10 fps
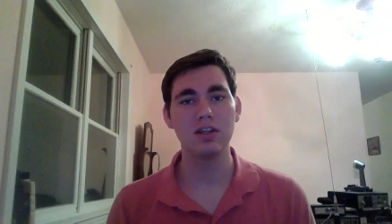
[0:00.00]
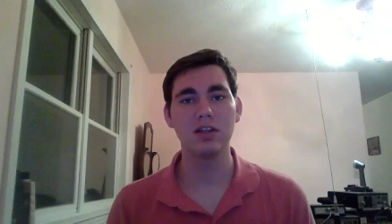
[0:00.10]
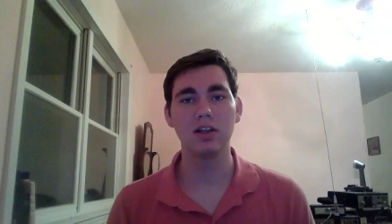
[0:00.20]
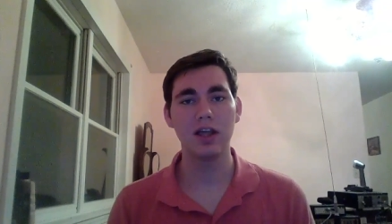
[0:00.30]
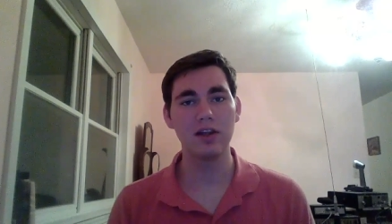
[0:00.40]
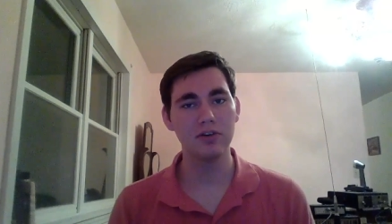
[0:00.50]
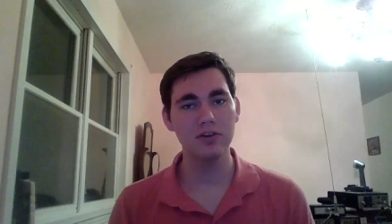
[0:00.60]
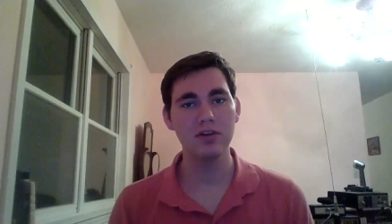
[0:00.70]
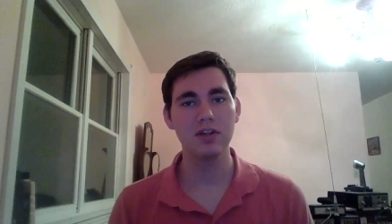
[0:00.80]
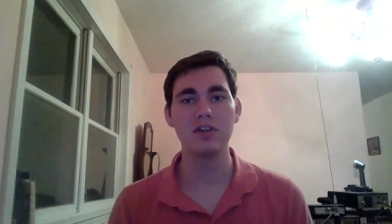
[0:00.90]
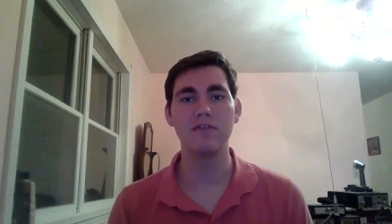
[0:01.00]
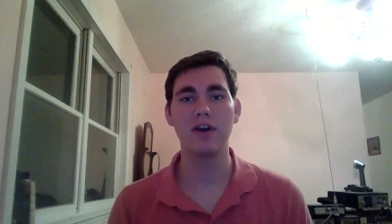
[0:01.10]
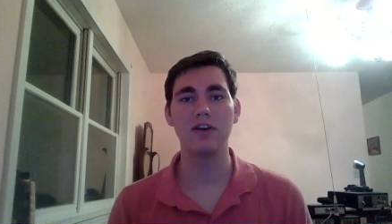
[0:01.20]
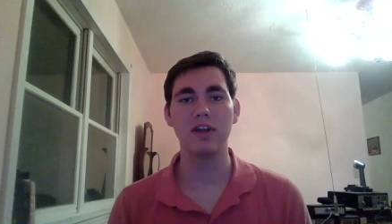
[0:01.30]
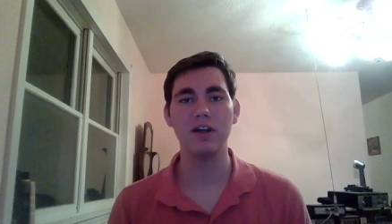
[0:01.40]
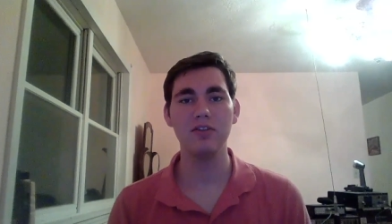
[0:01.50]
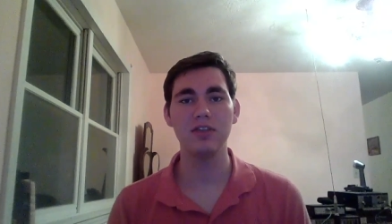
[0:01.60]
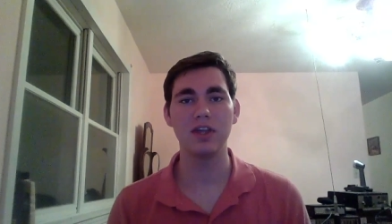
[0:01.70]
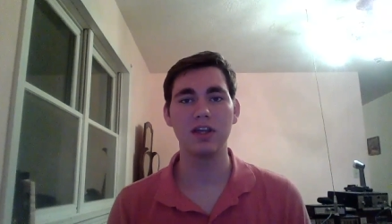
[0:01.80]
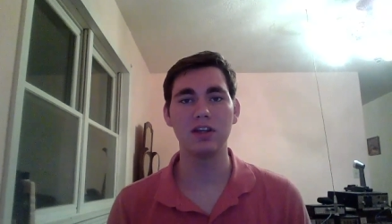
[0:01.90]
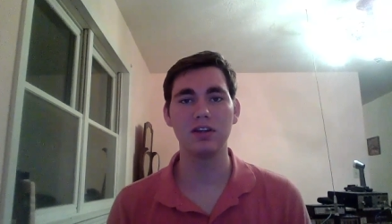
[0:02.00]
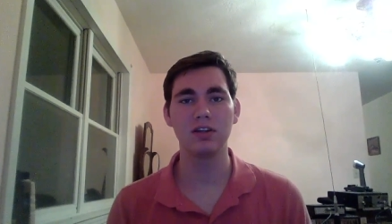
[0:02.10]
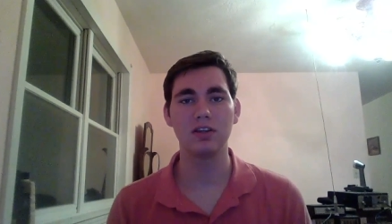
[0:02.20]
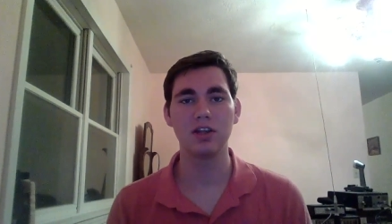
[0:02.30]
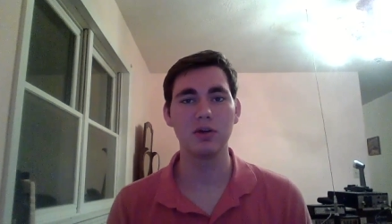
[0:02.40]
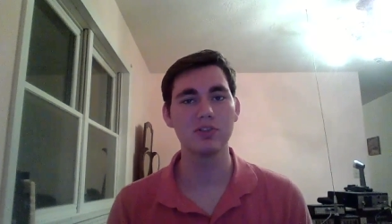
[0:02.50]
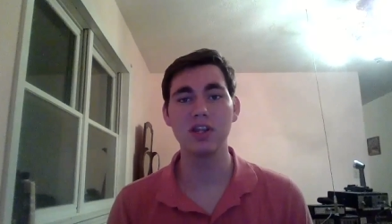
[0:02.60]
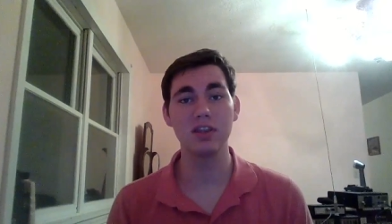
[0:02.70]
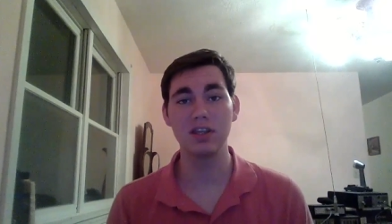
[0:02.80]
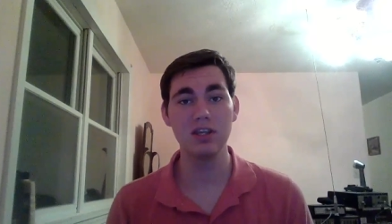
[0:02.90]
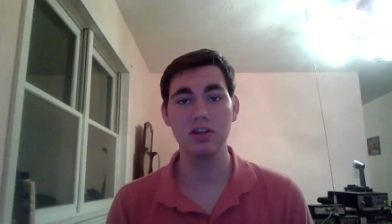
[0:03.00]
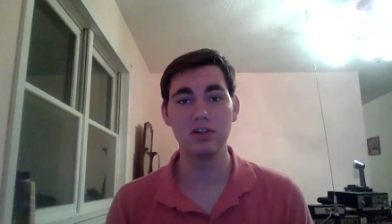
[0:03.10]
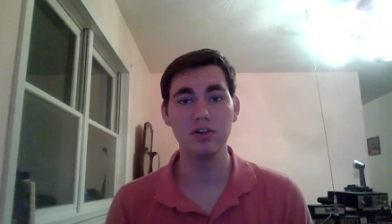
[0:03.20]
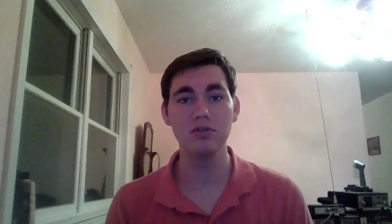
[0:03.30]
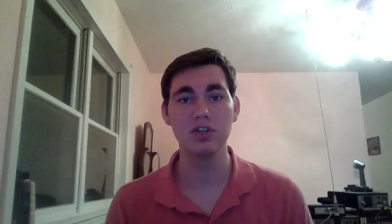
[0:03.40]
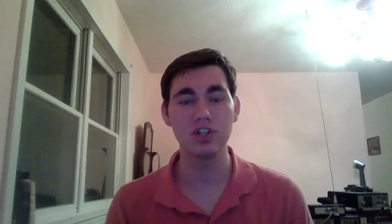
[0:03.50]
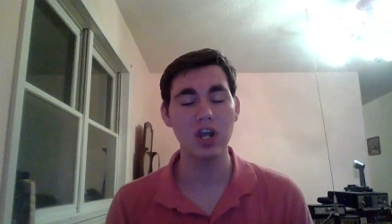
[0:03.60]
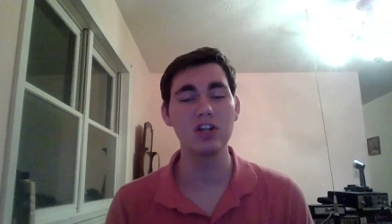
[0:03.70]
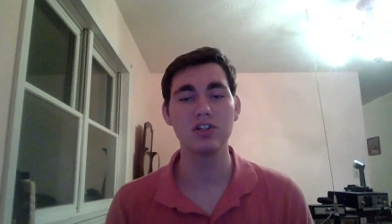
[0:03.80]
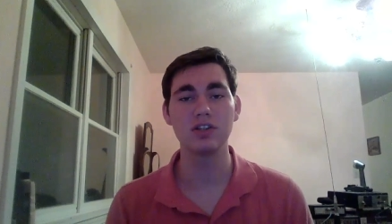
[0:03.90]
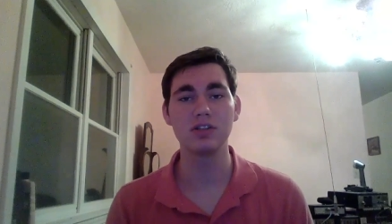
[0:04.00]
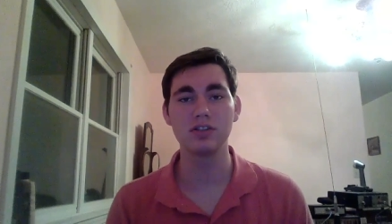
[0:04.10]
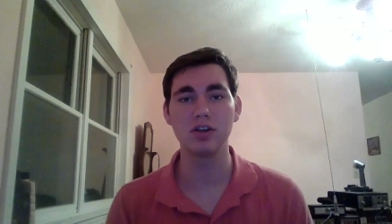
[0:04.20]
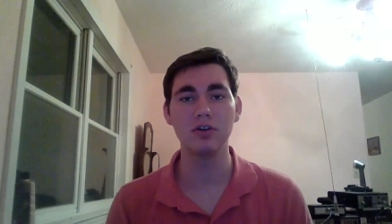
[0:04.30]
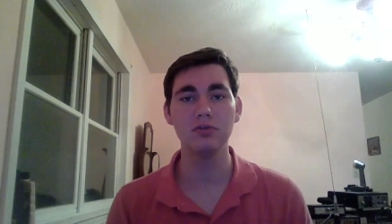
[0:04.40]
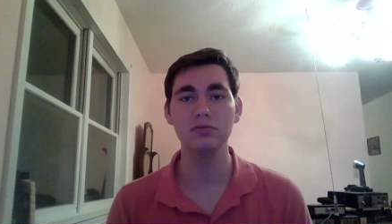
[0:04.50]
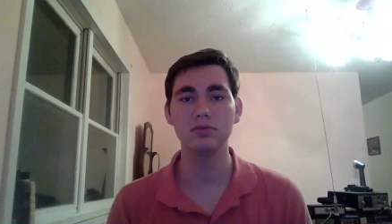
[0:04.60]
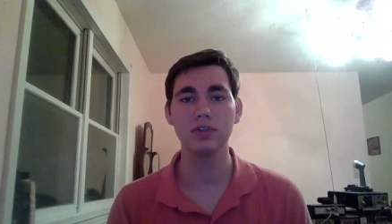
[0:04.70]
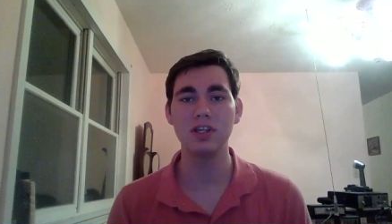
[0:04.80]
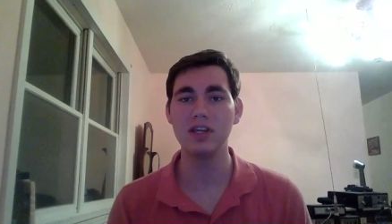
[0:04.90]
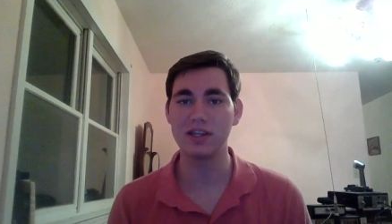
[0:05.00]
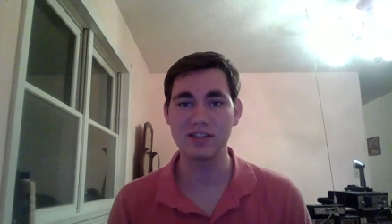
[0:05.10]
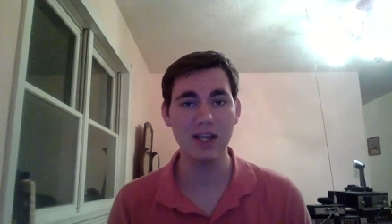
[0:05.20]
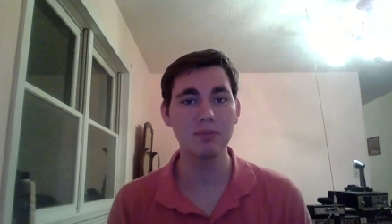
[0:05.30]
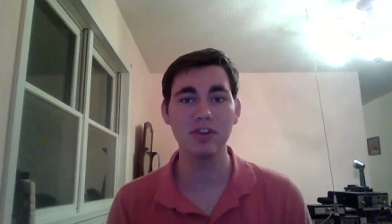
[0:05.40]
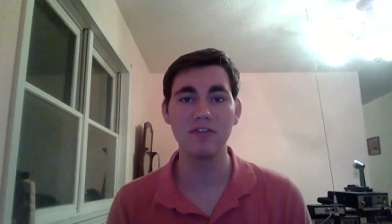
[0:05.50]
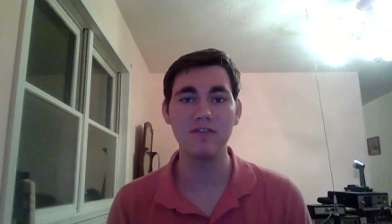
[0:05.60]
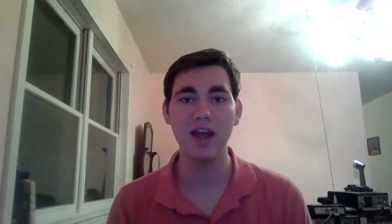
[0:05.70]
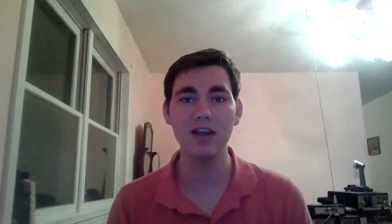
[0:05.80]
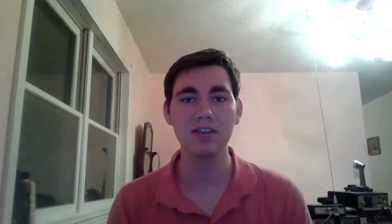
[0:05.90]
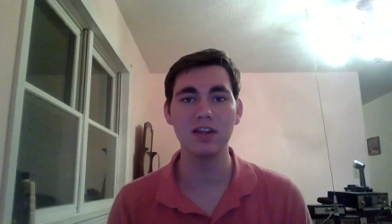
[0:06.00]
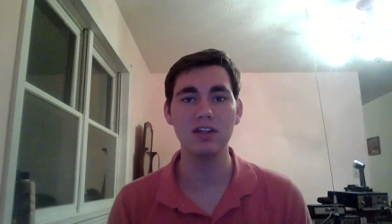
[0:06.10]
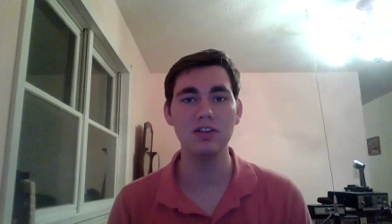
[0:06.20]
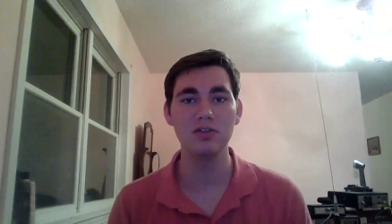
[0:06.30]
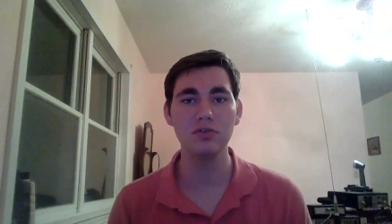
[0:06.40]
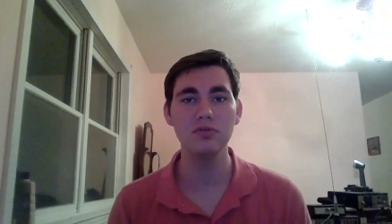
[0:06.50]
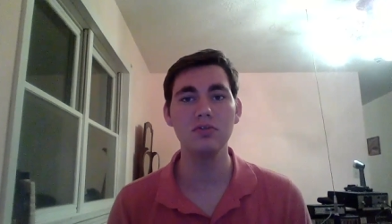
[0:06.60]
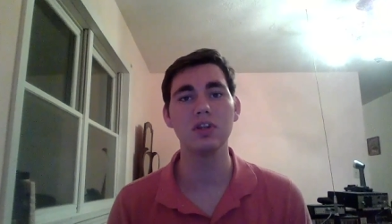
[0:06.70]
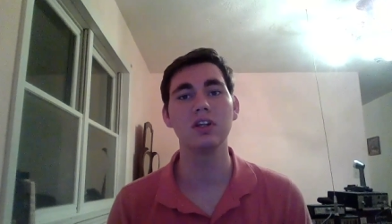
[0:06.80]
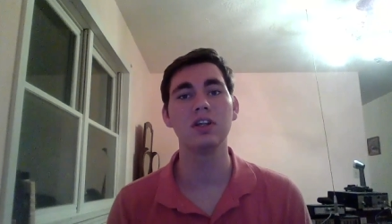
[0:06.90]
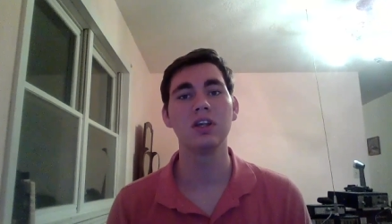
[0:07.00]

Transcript: later, he found out that there was nothing he could do to change it, so he accepted the fact that he knew that